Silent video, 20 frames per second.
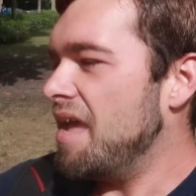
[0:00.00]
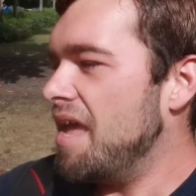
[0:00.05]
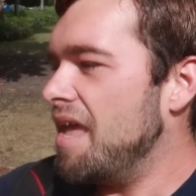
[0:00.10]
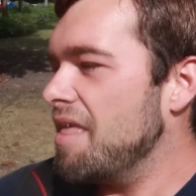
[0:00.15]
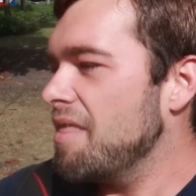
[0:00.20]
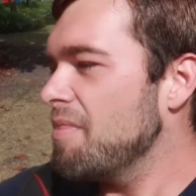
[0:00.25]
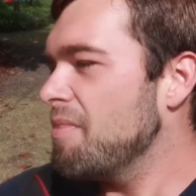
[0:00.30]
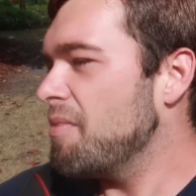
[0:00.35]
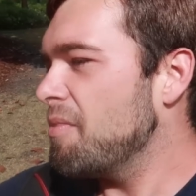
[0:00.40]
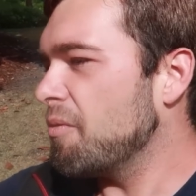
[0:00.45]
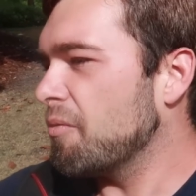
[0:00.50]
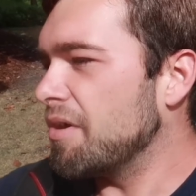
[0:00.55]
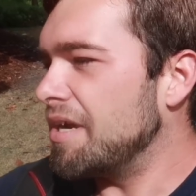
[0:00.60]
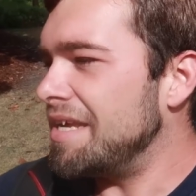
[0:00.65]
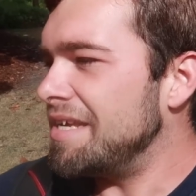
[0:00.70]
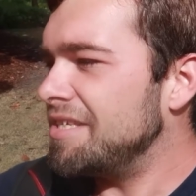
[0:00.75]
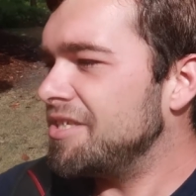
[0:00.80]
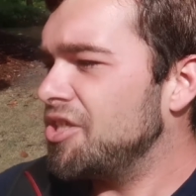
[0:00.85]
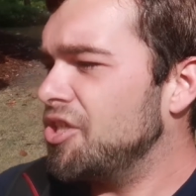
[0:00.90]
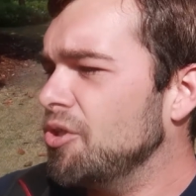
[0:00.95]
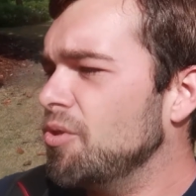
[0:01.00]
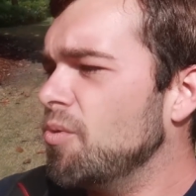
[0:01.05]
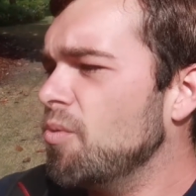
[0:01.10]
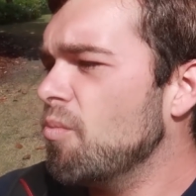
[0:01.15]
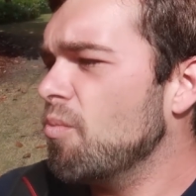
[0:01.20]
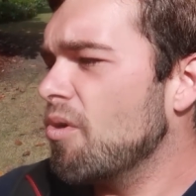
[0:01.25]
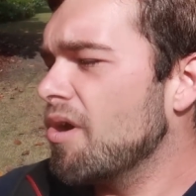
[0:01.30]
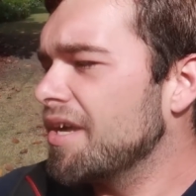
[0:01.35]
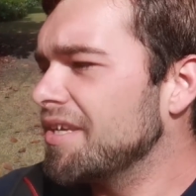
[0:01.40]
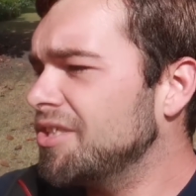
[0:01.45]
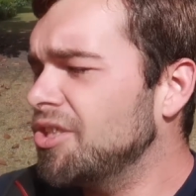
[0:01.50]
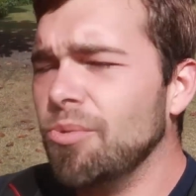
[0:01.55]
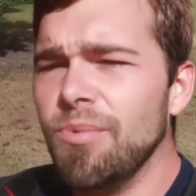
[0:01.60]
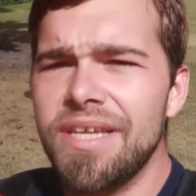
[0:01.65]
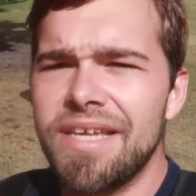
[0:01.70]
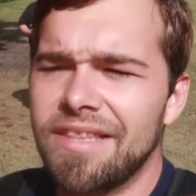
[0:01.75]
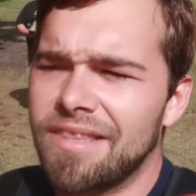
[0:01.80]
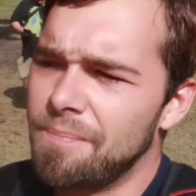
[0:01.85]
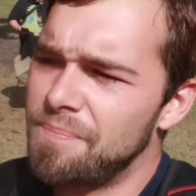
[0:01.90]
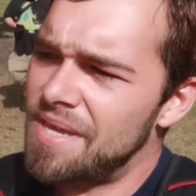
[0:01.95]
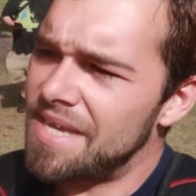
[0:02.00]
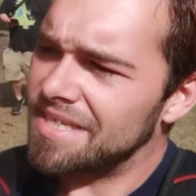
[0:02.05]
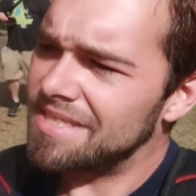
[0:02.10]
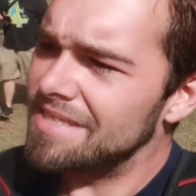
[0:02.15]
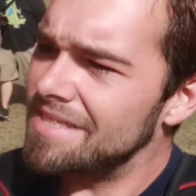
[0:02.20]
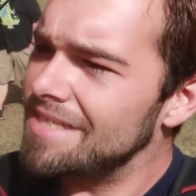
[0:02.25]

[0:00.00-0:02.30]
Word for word: And three, two, one. Do we get the pink